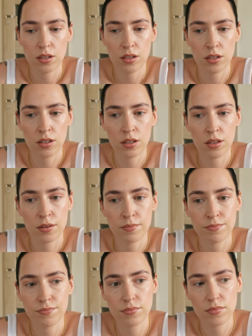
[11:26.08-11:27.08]

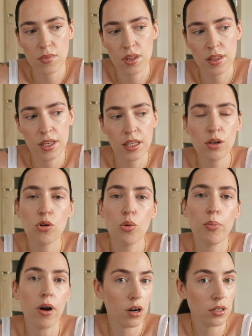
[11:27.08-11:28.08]
um, the
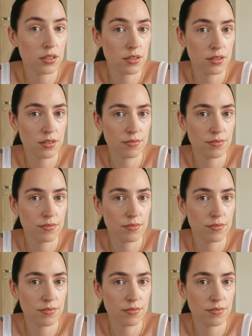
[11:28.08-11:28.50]
ego part